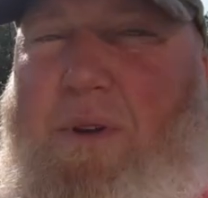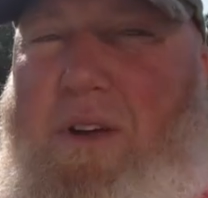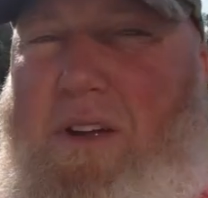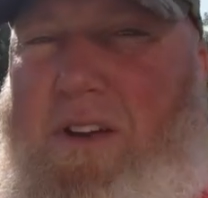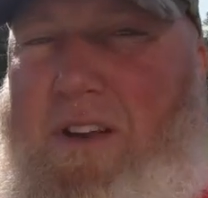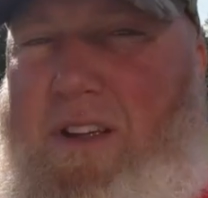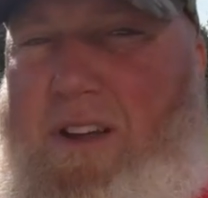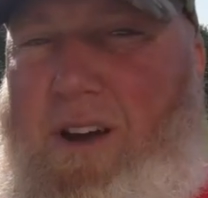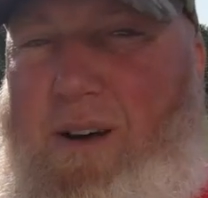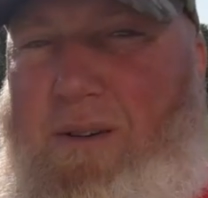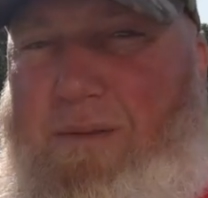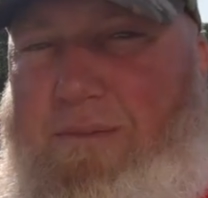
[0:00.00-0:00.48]
and we're
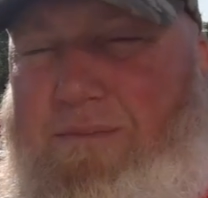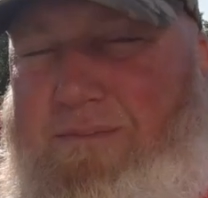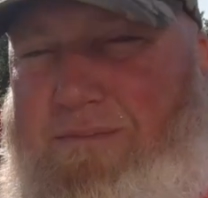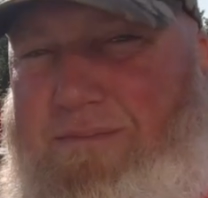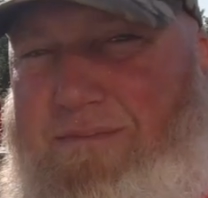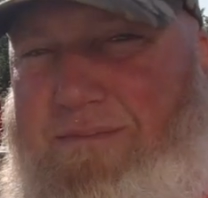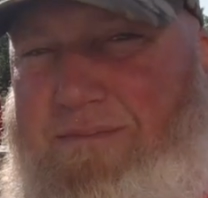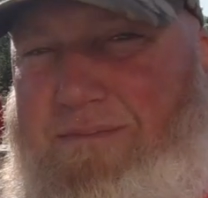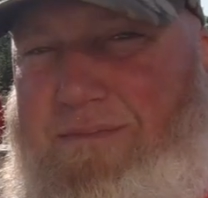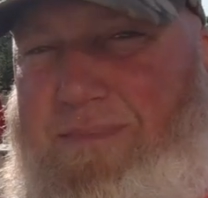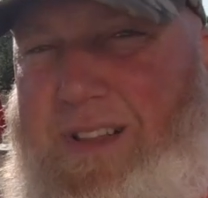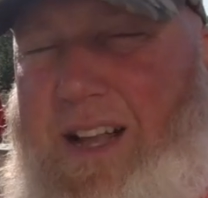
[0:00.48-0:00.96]
good to go.
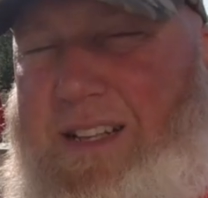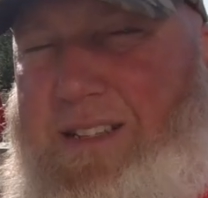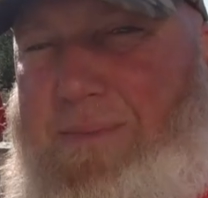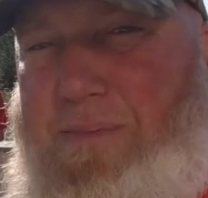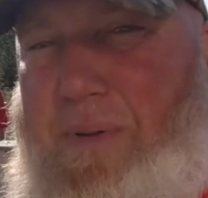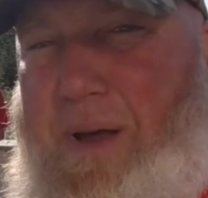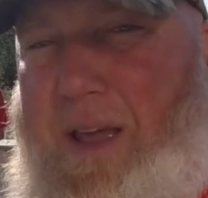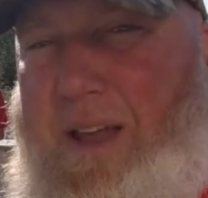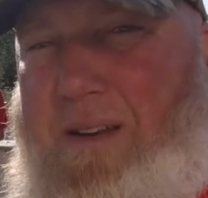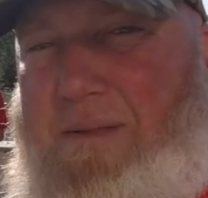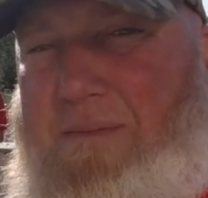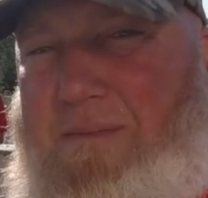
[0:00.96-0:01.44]
That's
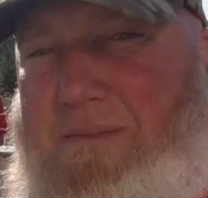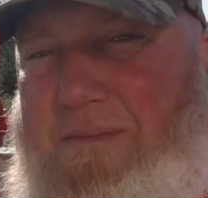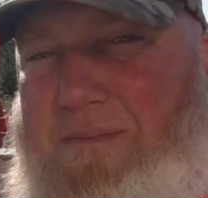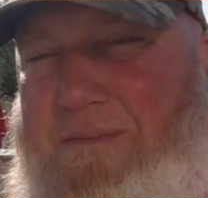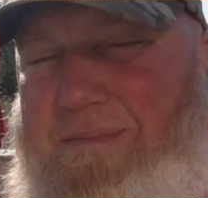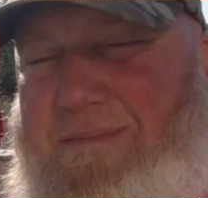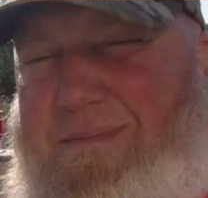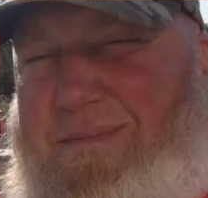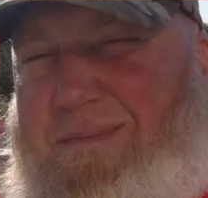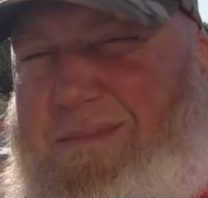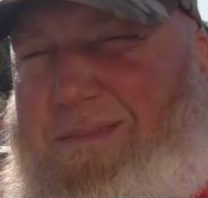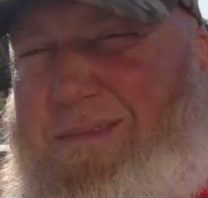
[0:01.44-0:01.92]
the plan.
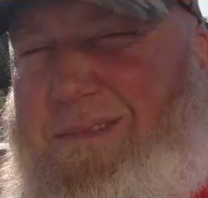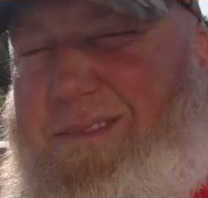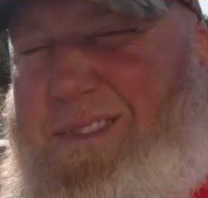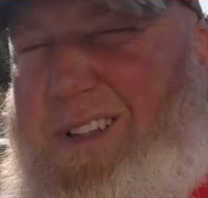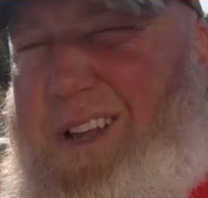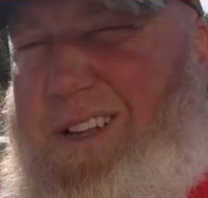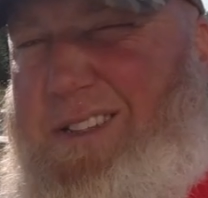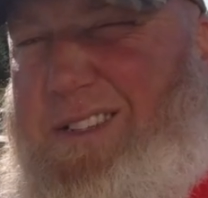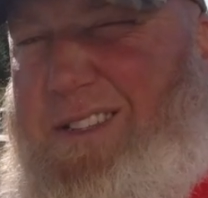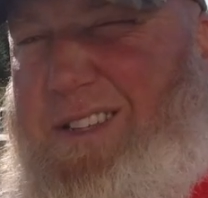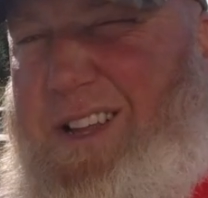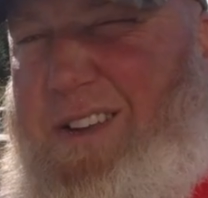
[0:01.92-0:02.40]

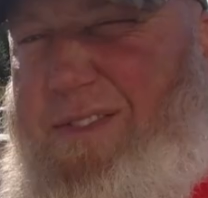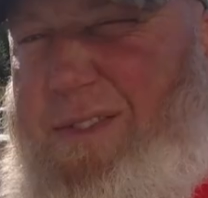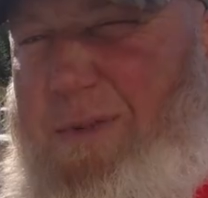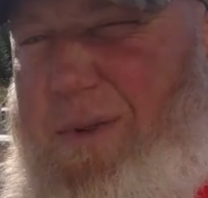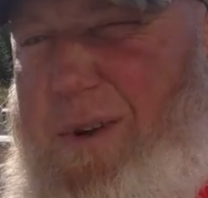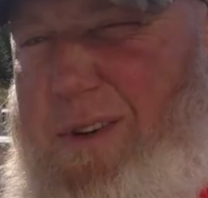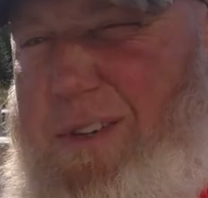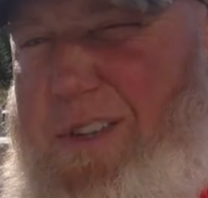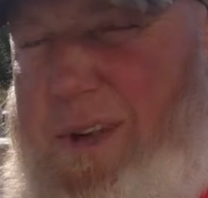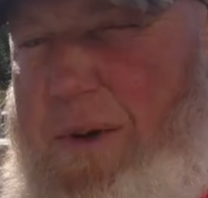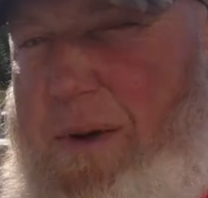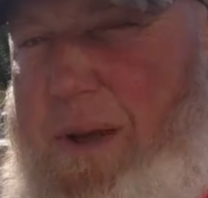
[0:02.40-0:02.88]
Let's see if
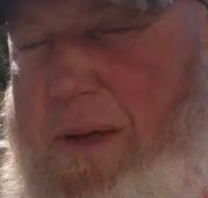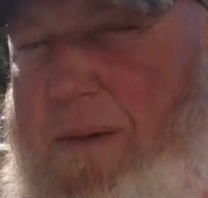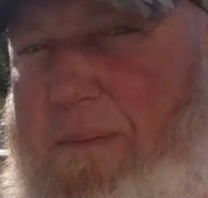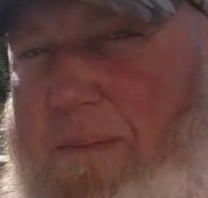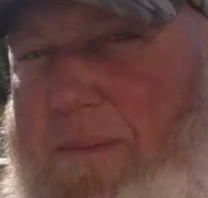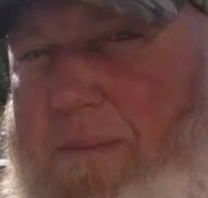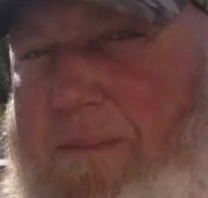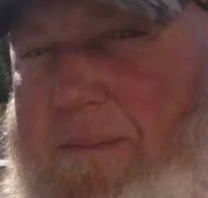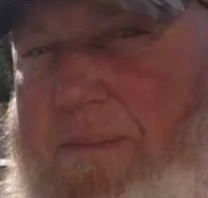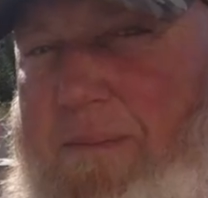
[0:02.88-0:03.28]
it works that way.